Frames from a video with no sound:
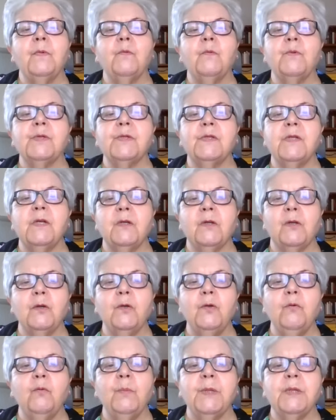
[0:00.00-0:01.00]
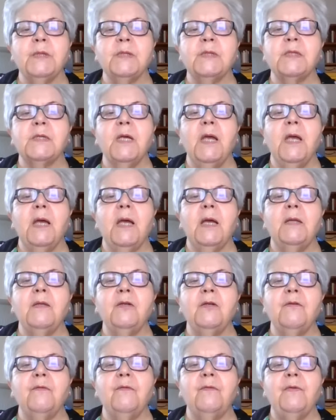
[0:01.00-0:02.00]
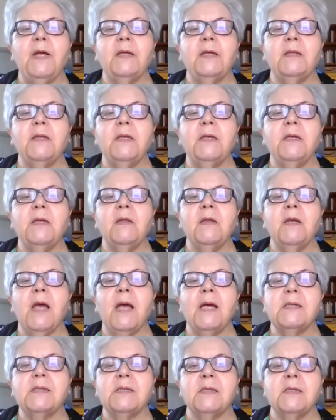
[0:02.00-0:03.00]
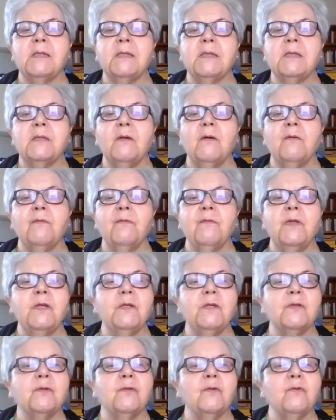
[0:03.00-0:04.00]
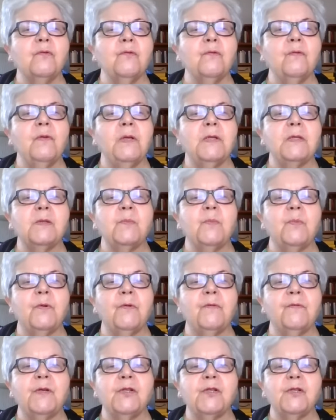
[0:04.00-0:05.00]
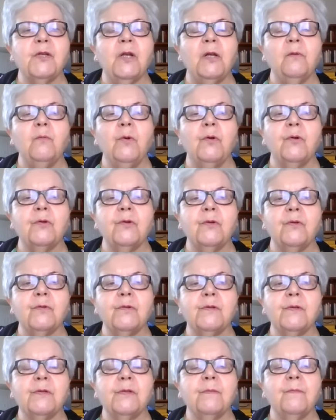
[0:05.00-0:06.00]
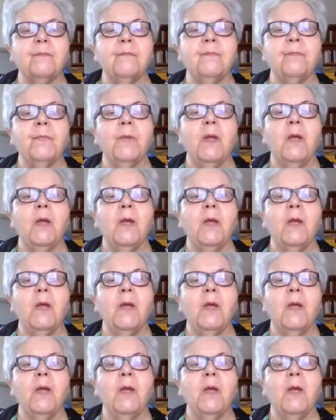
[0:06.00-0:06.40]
with their humans and reflecting the essence of these ruthless professional warriors.